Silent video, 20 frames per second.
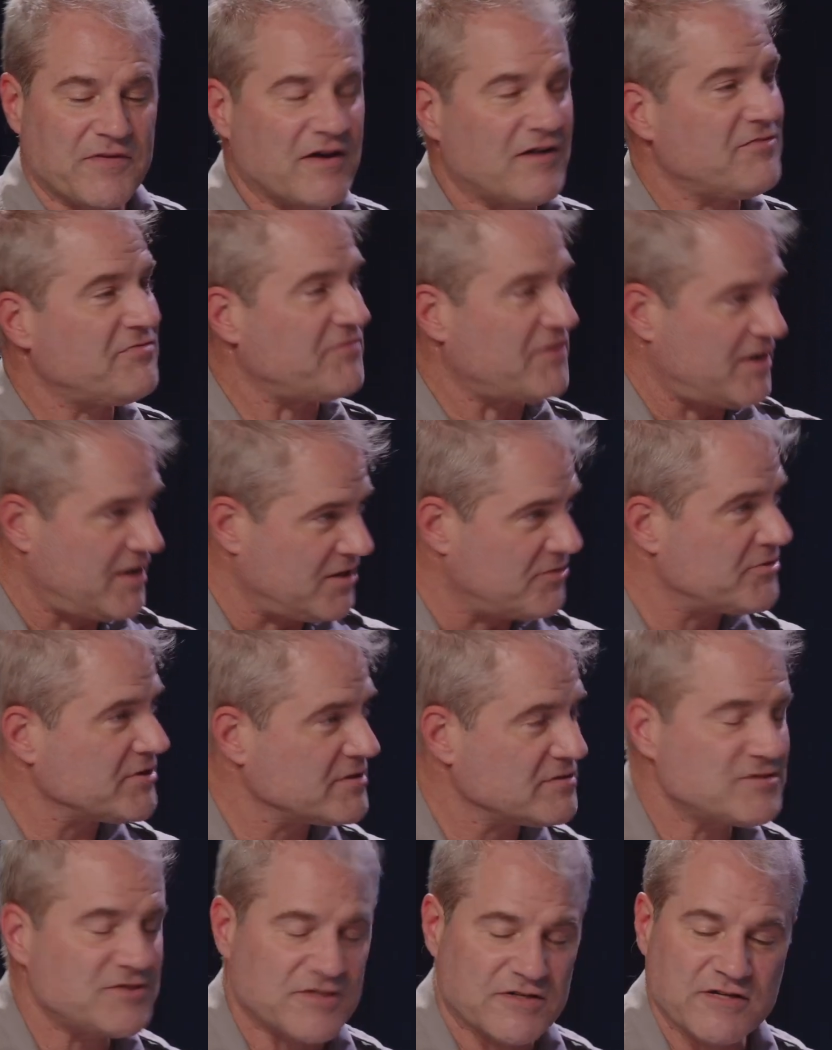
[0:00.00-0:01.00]
A
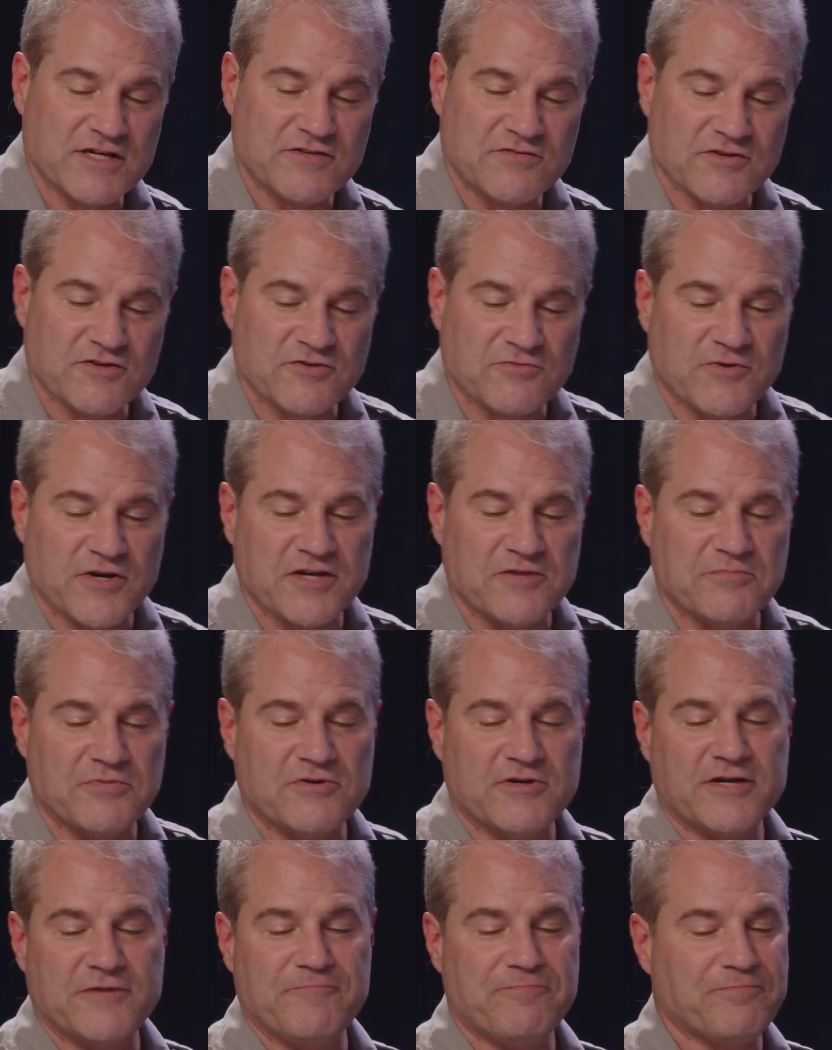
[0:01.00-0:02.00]
following, sure, that's a good way to
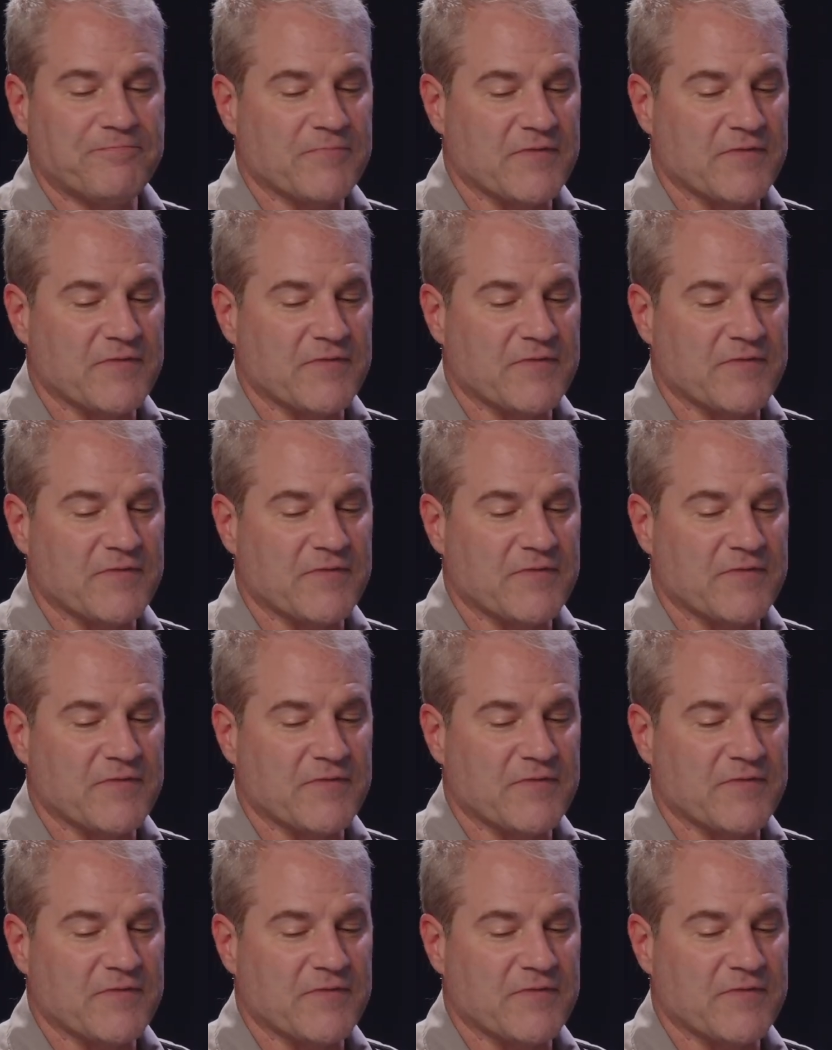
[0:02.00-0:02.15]
put it.